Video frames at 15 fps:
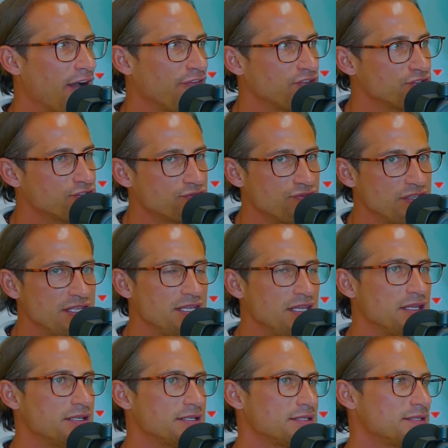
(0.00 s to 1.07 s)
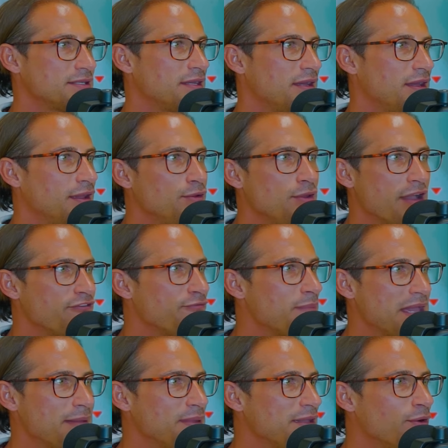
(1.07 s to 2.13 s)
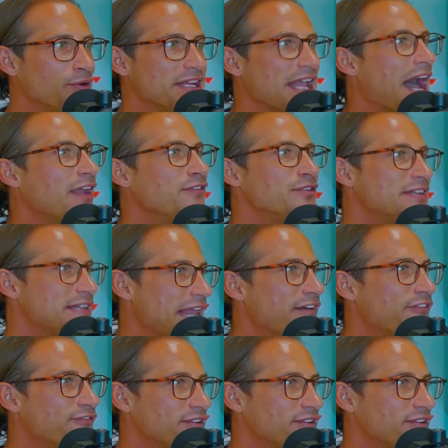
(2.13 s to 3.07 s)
After 3 years, you have maybe only 100 left.